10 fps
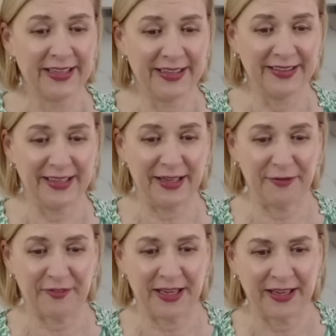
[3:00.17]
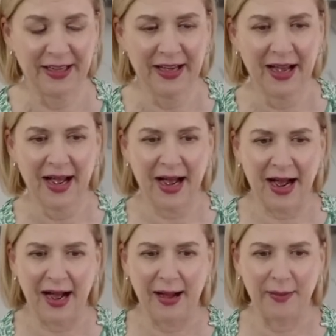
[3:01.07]
in the evening.
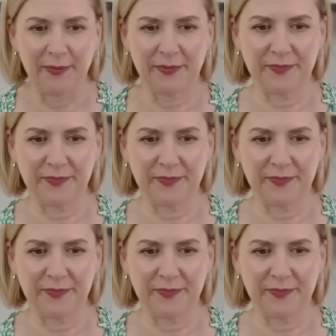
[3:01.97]
Oh,